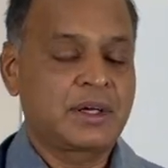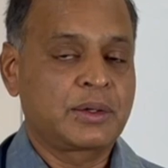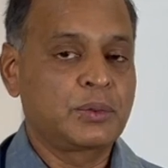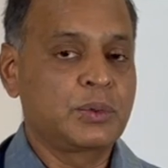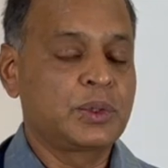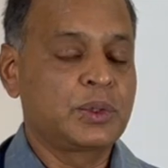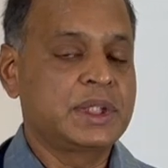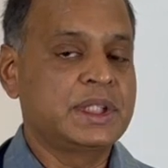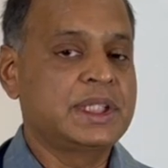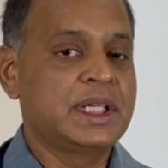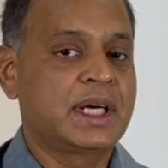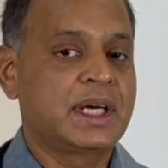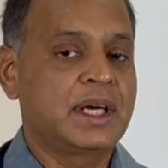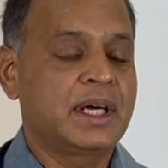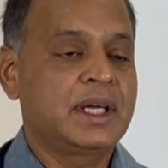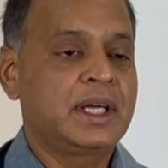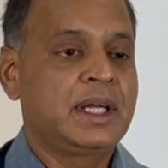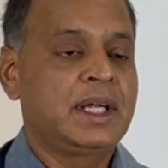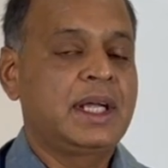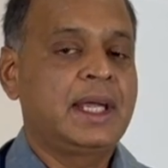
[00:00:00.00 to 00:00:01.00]
good
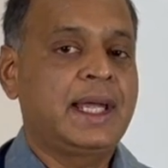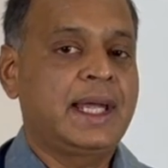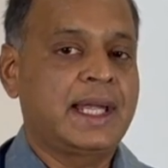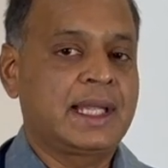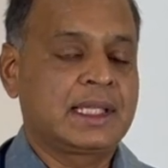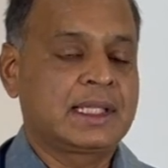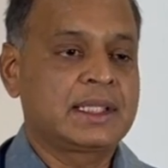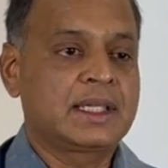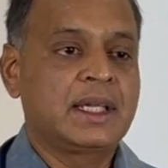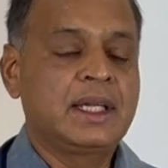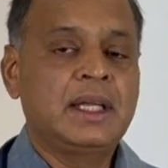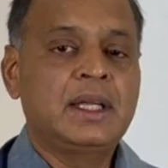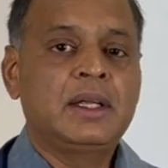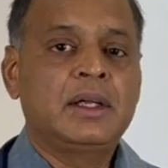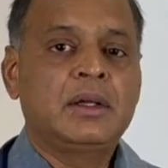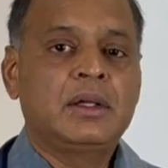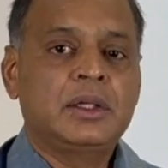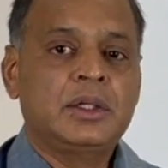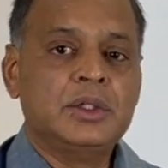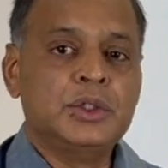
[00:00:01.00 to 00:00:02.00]
health.
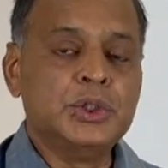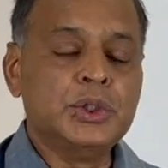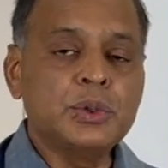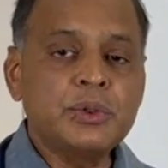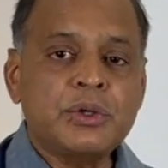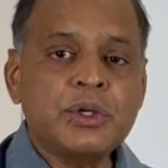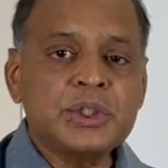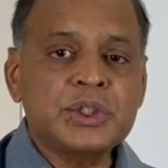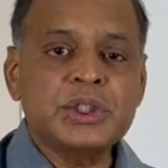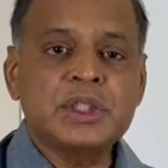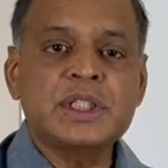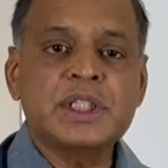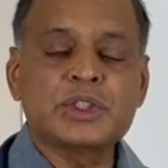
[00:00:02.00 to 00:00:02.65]
Nutrition